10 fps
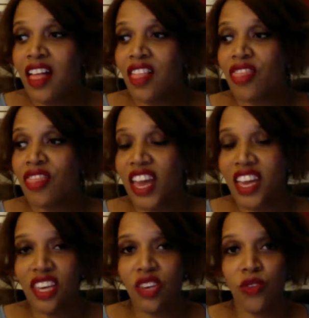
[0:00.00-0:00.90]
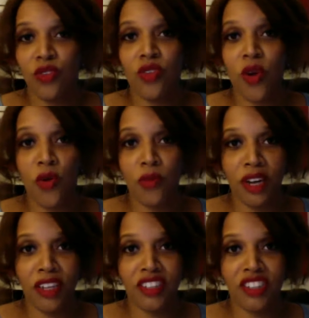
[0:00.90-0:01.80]
thank you so
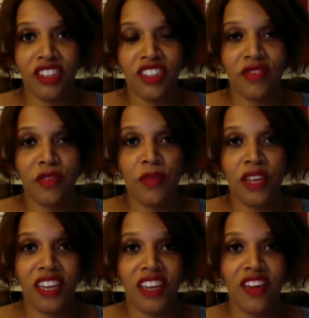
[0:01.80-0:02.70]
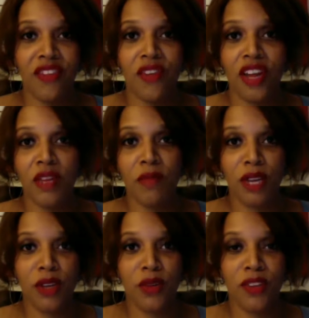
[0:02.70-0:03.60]
much for being here. For anybody
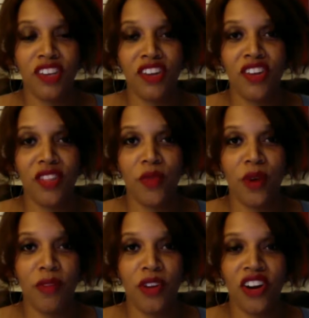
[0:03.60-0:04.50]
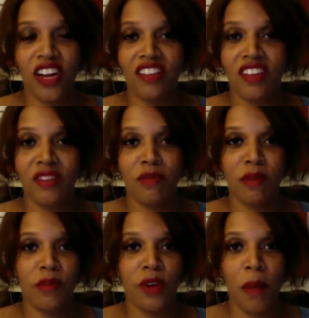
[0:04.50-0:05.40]
who is here on the webinar, I saw some
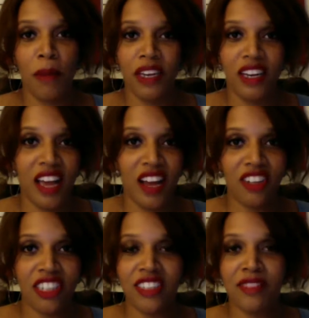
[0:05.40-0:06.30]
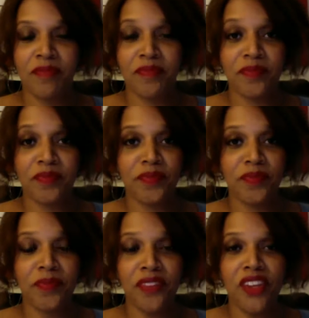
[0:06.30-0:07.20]
people come in and out, and,
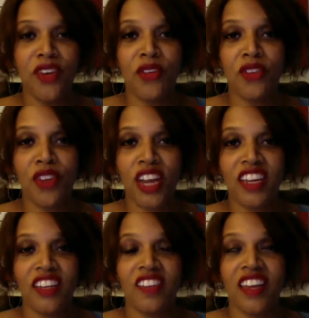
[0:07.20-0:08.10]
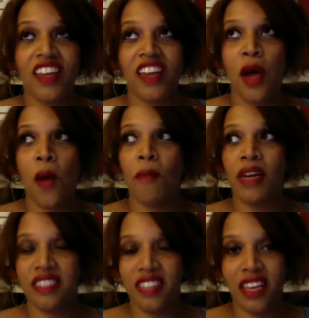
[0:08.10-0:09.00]
you know, it's great. It's like my
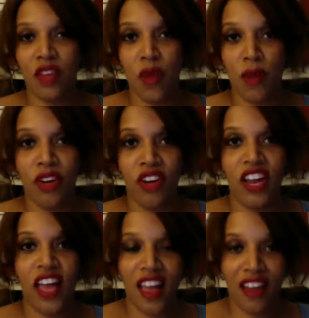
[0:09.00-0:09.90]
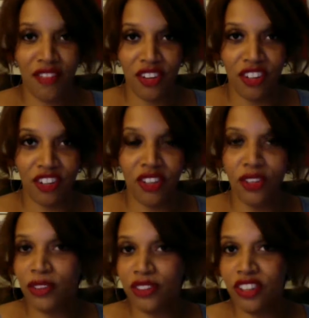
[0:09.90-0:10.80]
second webinar ever.
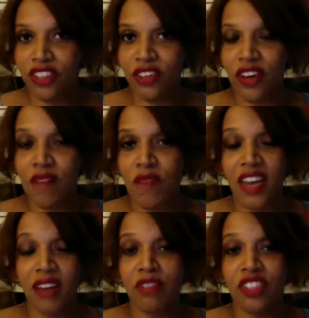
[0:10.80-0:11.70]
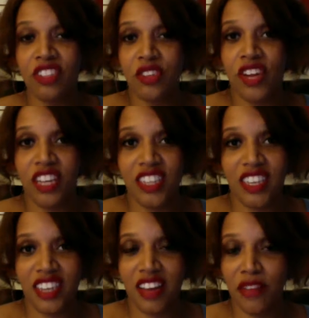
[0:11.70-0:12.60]
So, you know, I'm just so not tech
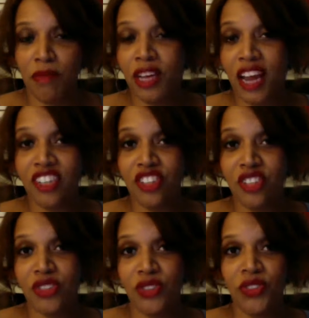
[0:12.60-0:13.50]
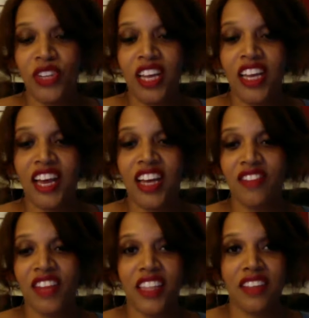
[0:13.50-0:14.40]
savvy, but I do kind of
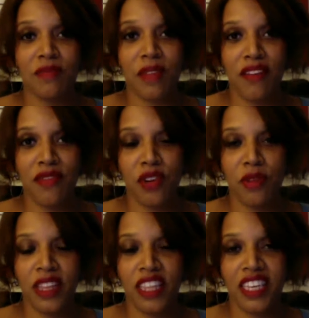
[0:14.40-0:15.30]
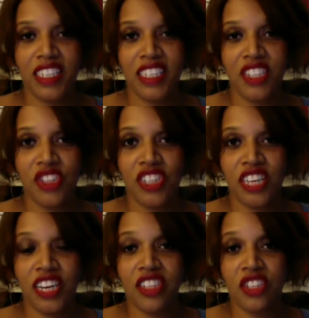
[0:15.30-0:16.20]
like this platform. I think it's interesting,
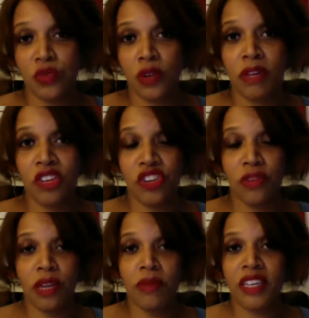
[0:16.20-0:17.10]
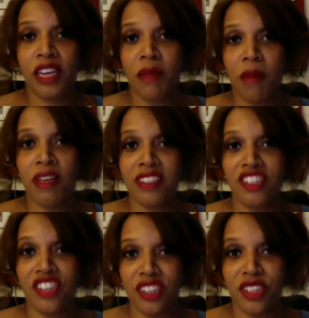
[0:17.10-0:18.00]
and I just want to make sure to be able to get my message
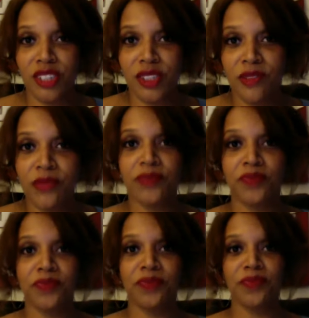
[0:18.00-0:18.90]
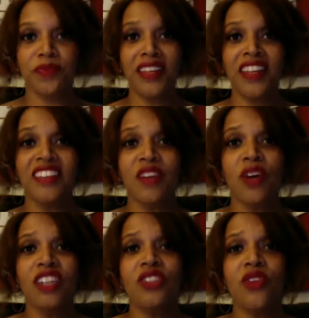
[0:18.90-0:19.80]
out to you. Because I
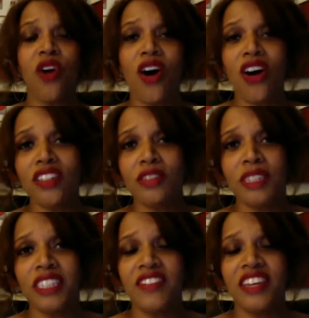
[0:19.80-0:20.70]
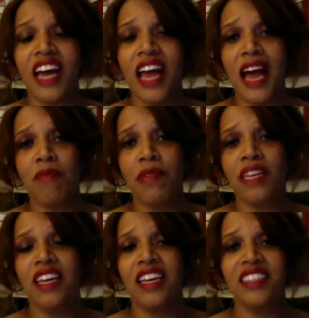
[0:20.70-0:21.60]
want you all to be living a happy
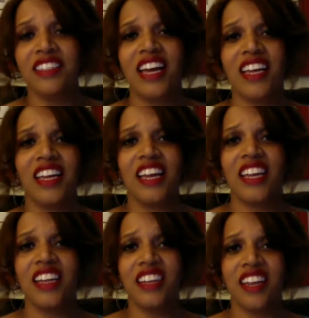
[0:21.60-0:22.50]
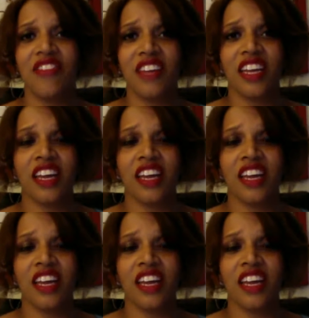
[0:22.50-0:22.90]
and exciting and a loving